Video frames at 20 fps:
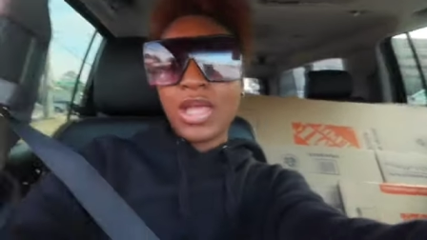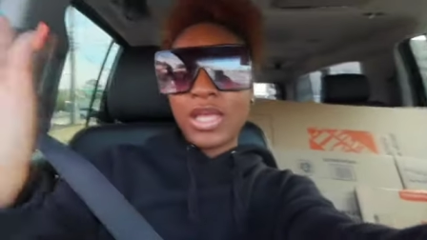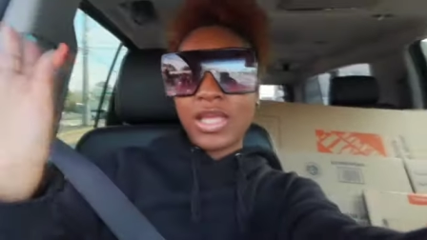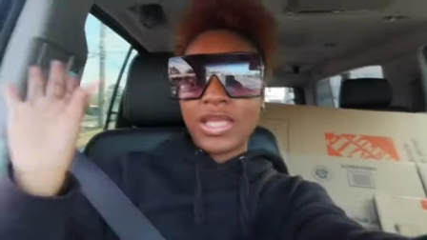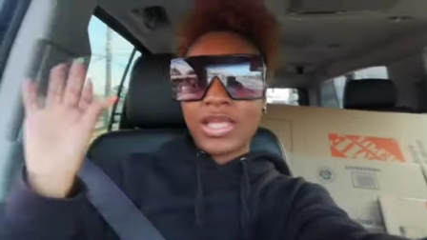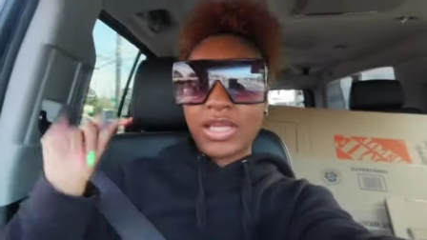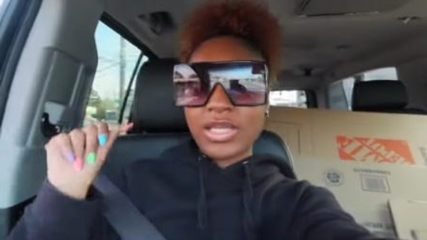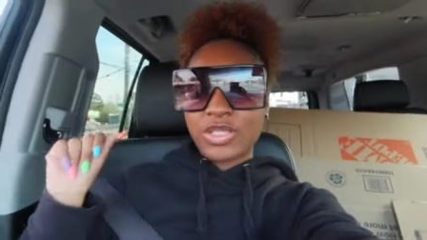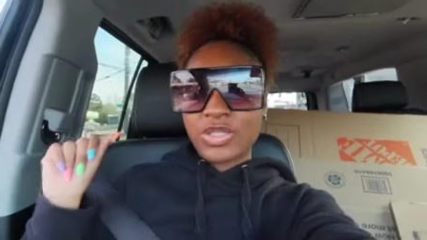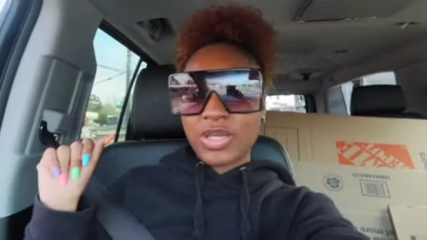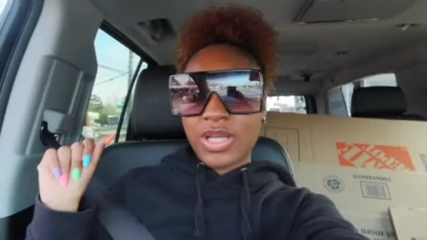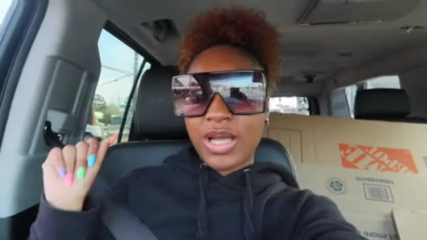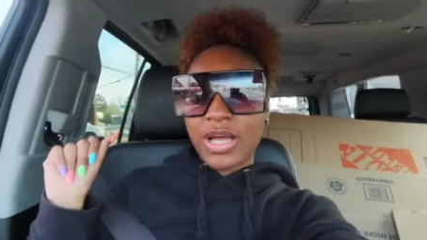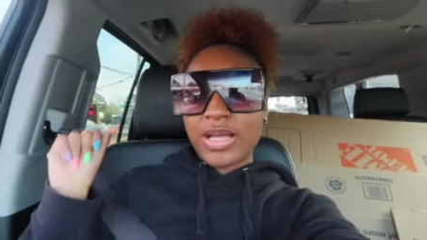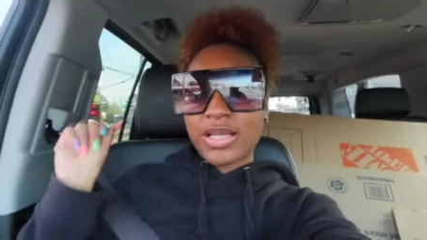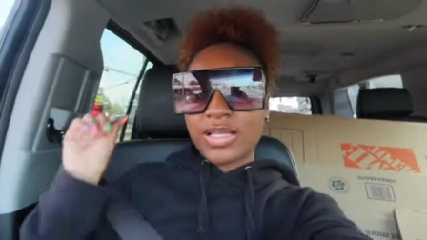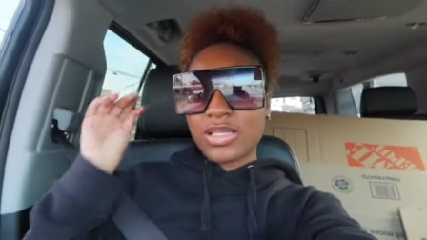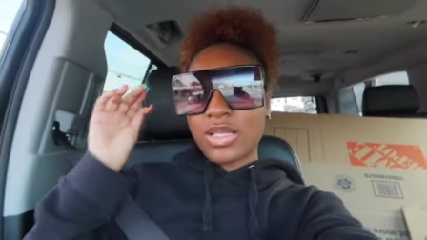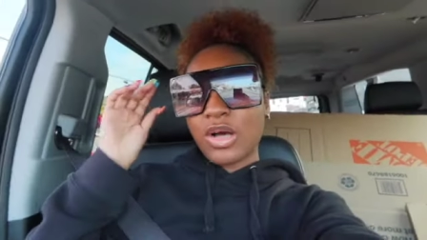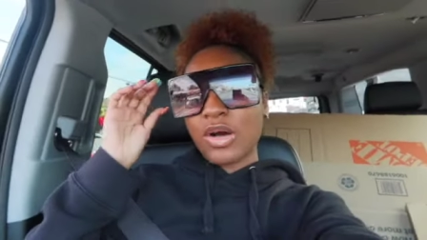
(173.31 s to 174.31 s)
yes, you
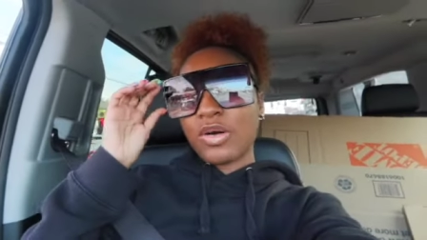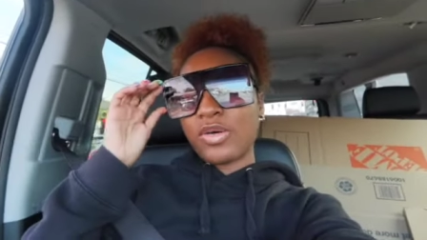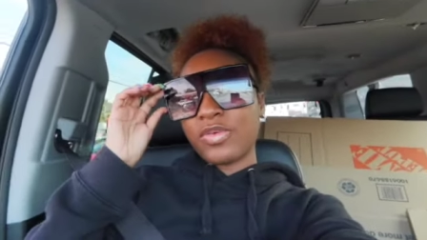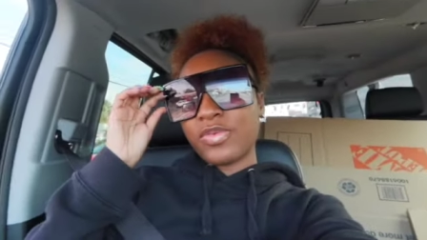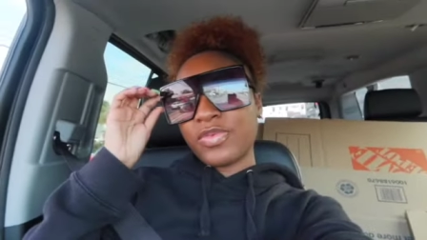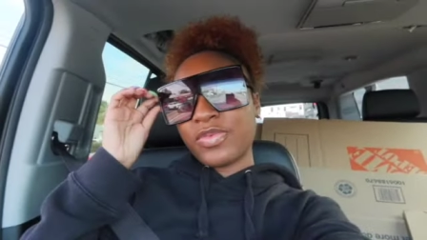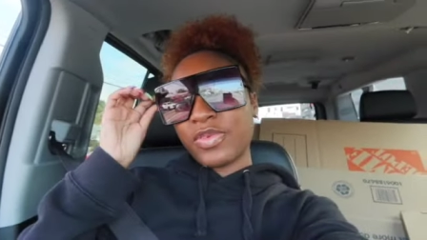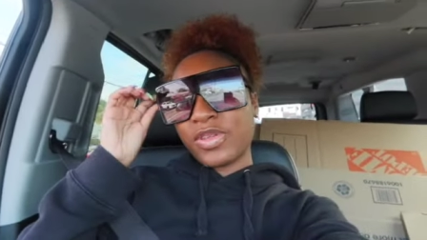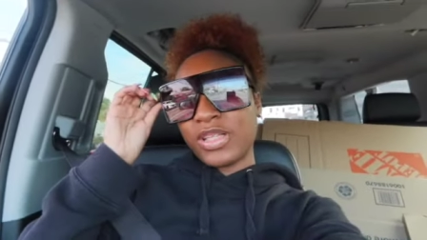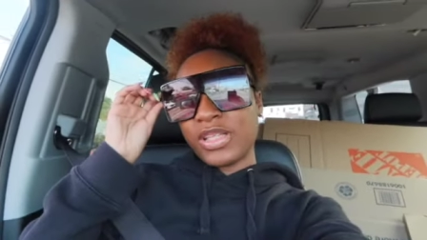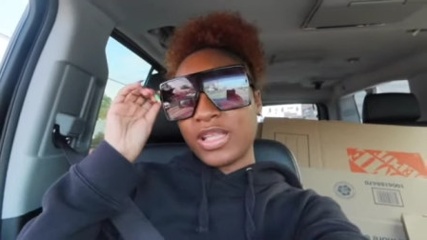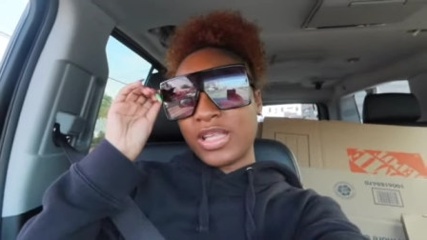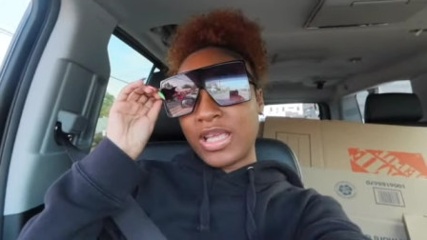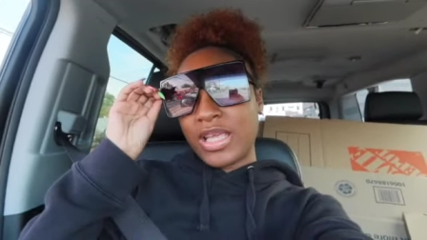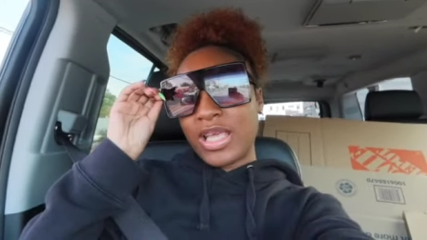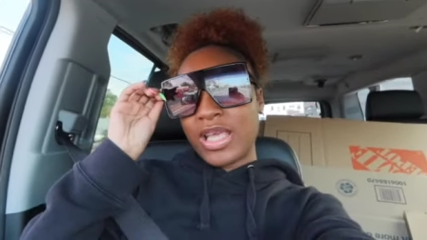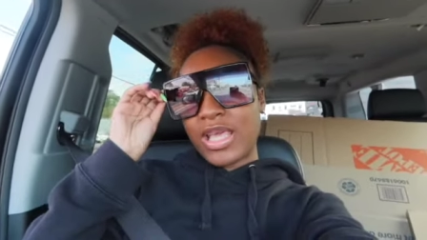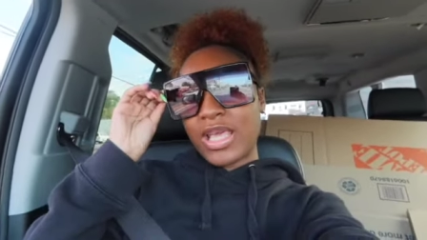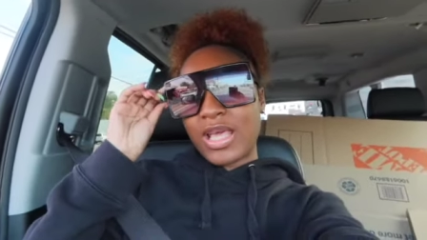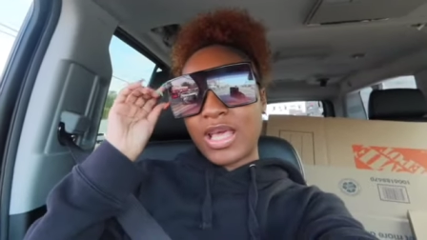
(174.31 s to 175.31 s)
guys,
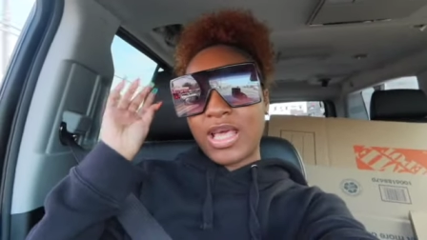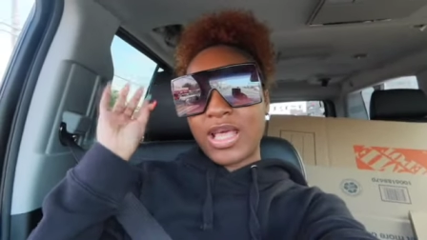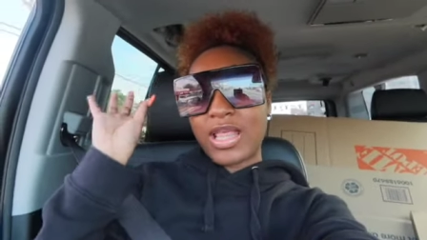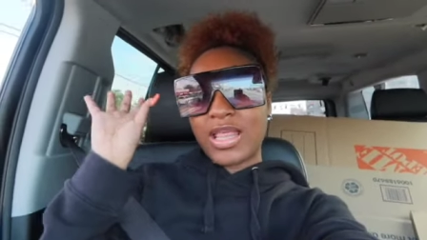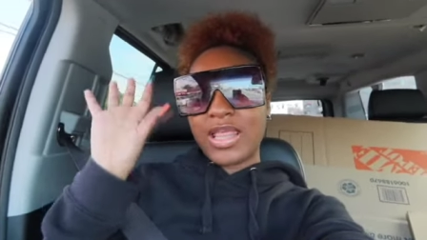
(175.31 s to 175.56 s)
hopefully